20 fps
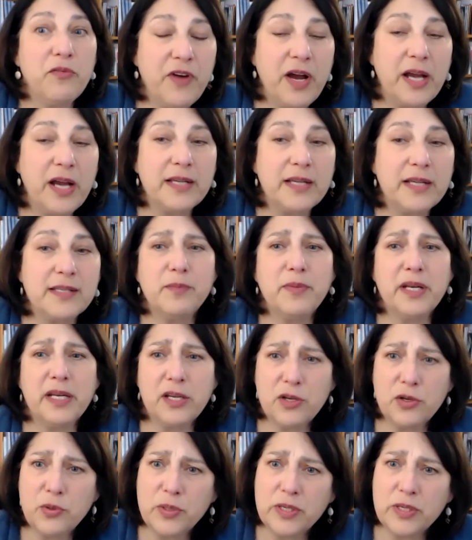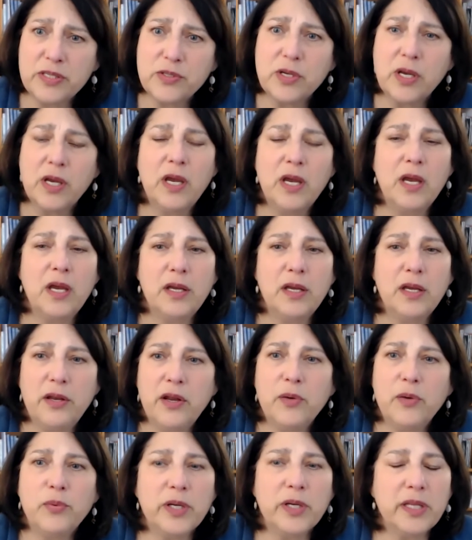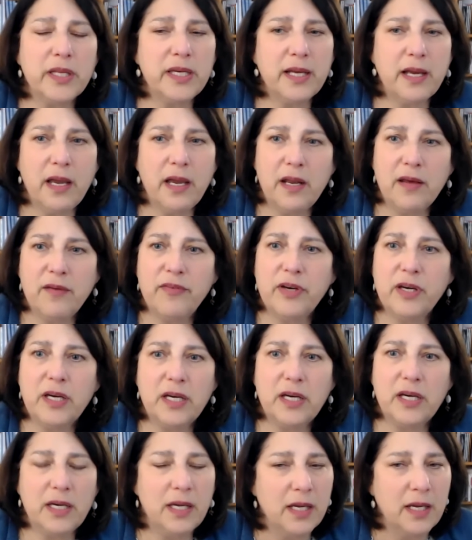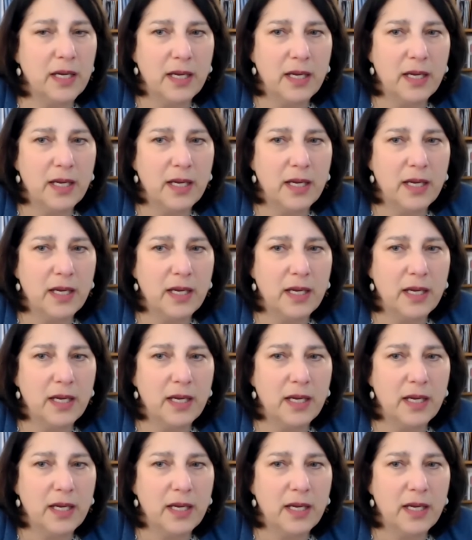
find somebody who is, really kind of a